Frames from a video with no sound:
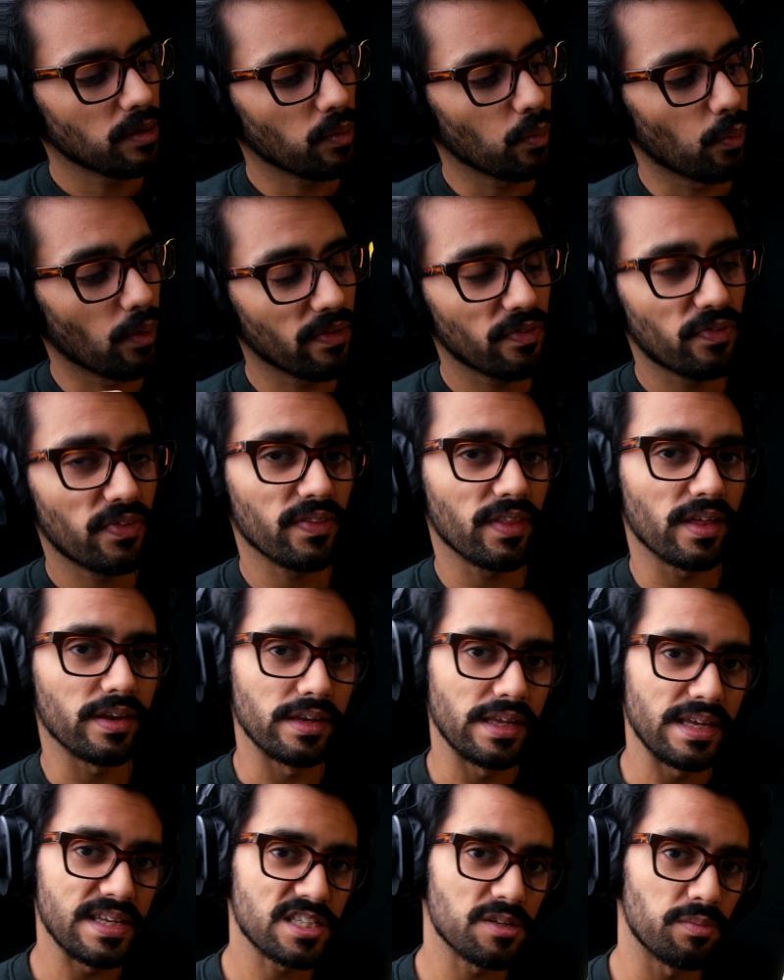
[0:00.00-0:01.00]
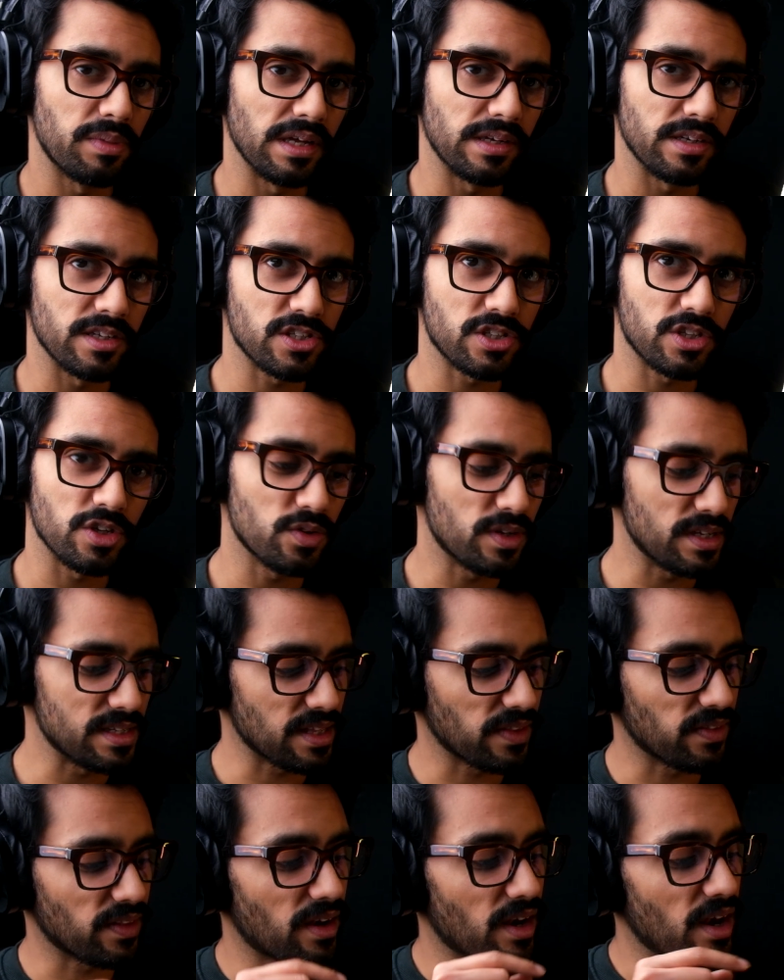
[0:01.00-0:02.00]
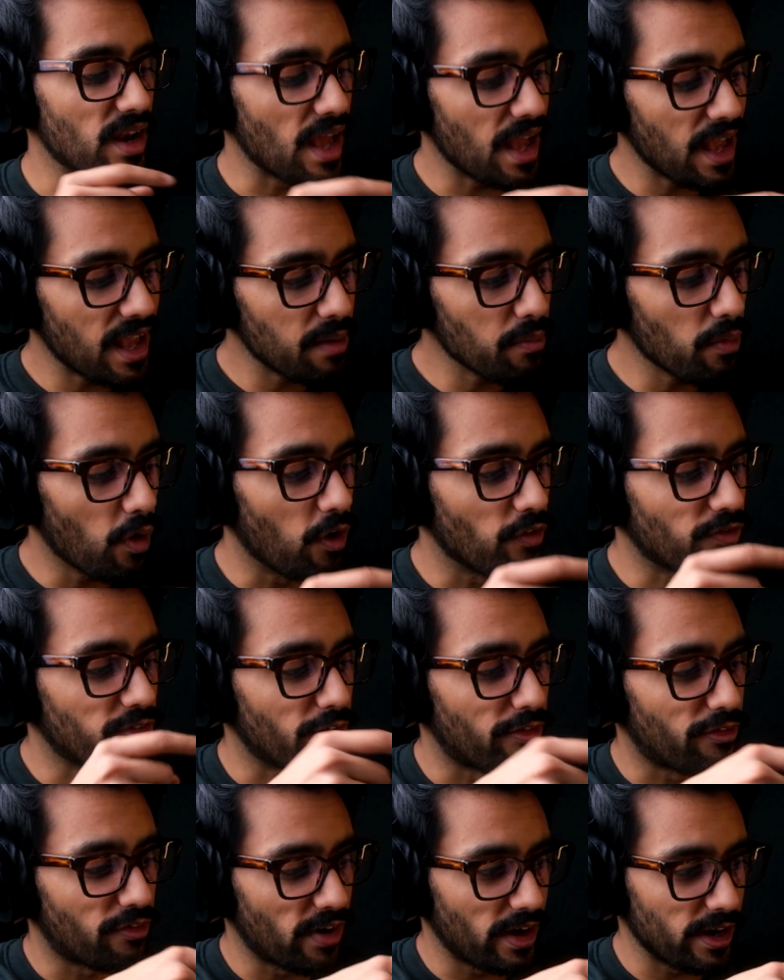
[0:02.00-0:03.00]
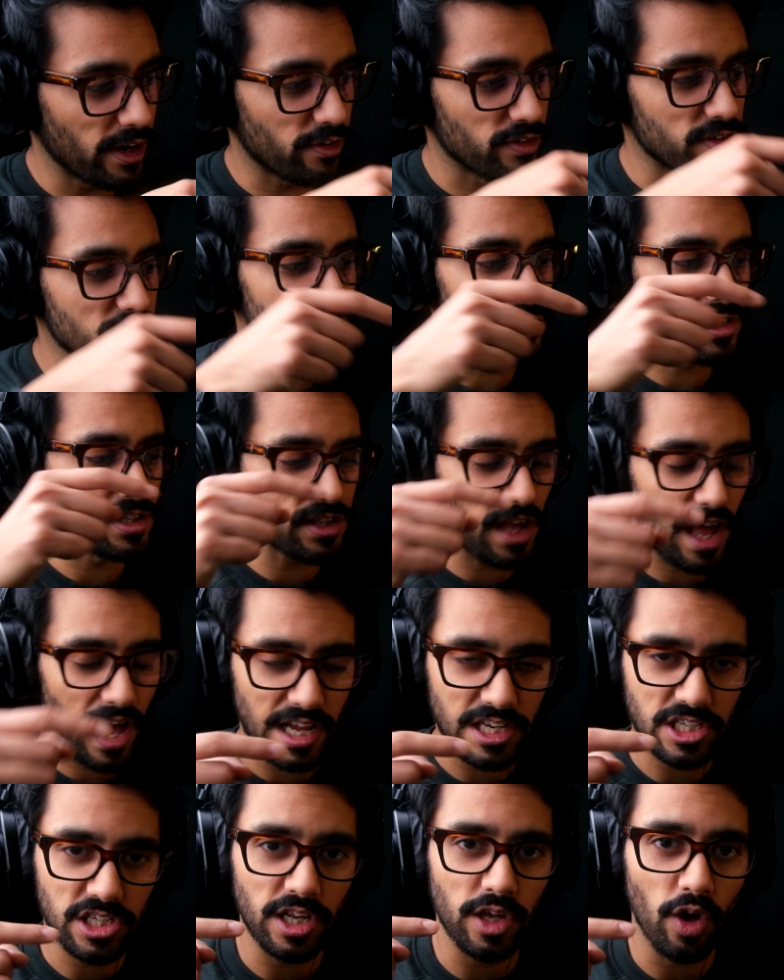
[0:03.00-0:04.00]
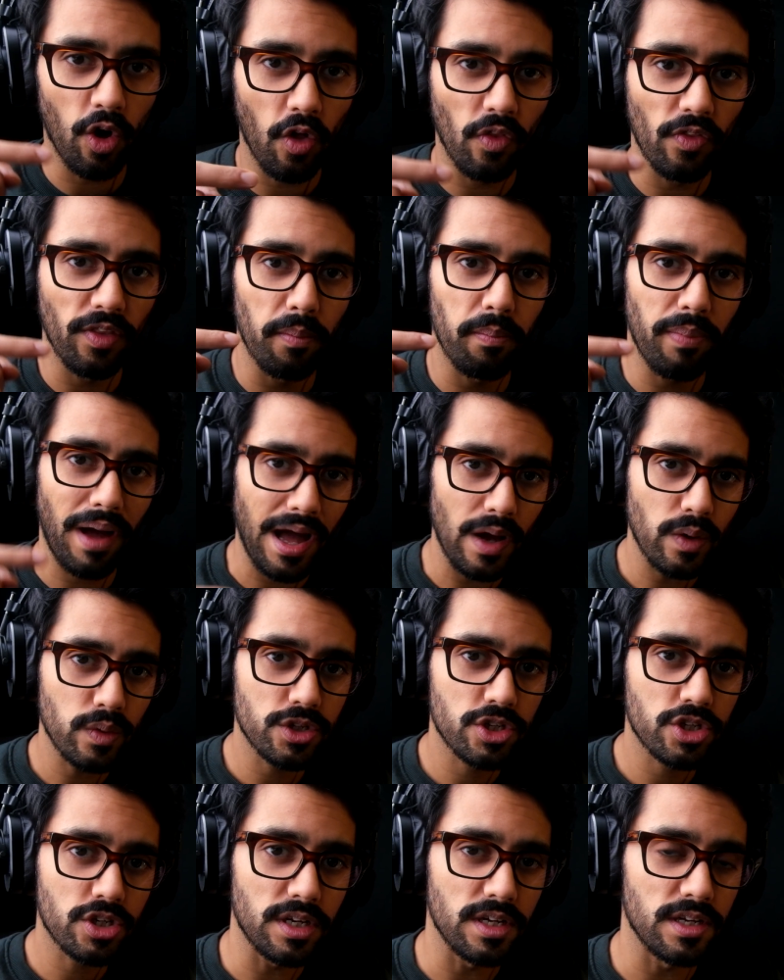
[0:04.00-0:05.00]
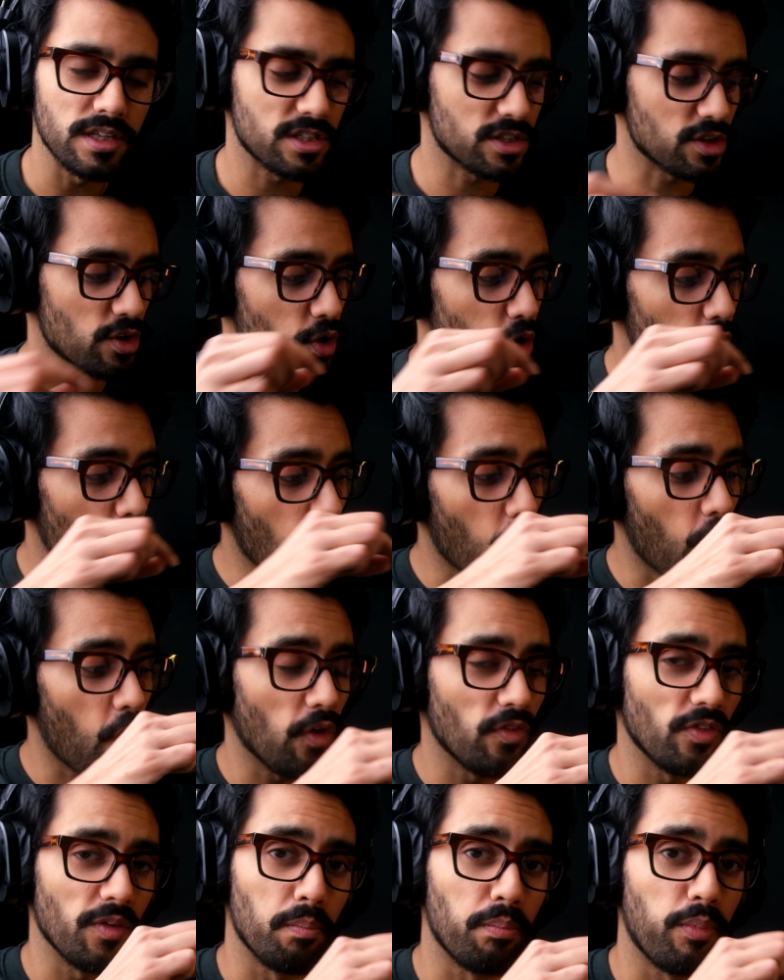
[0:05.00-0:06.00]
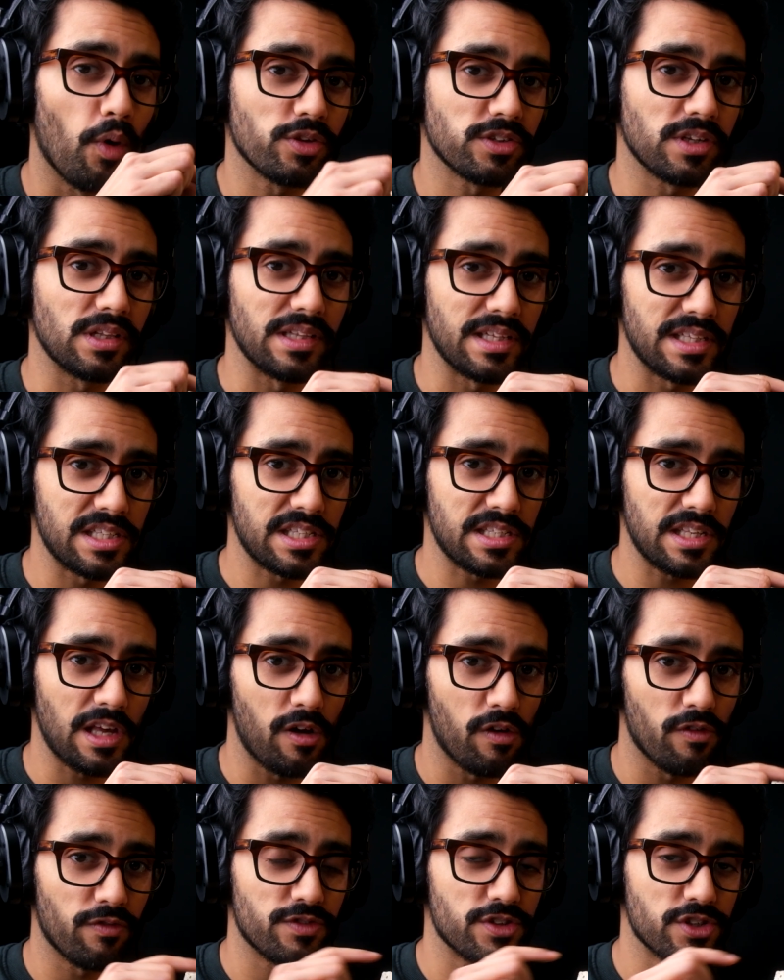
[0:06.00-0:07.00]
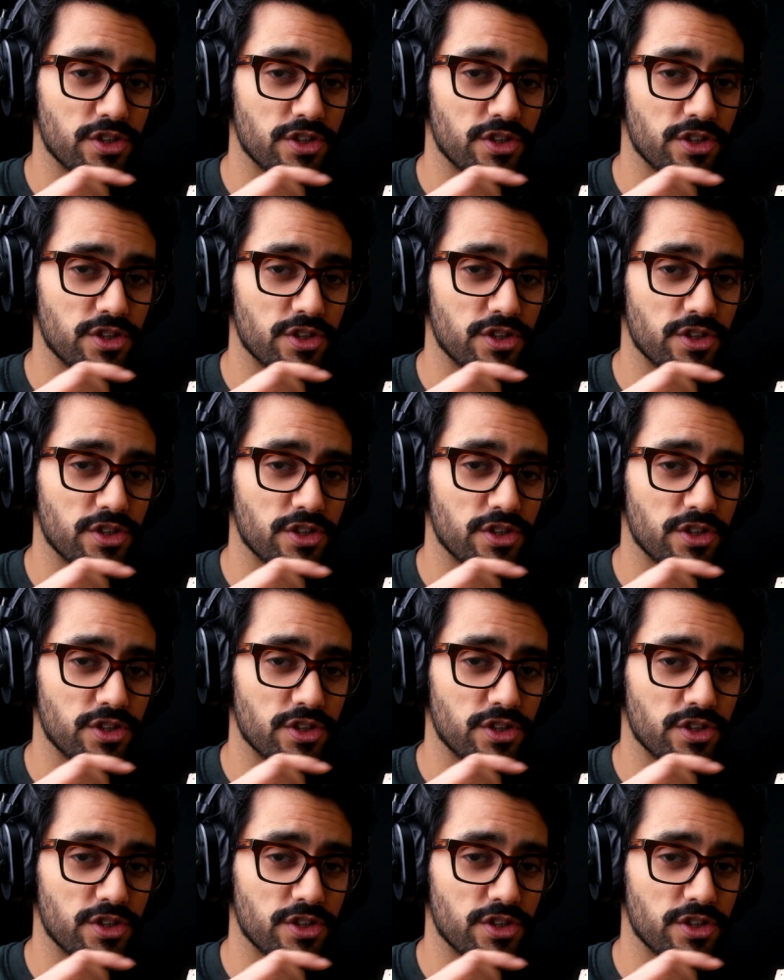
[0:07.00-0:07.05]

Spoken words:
One thing that needs to be understood is that the name of the fragrance is actually on the pouch. It's not on the bottle itself.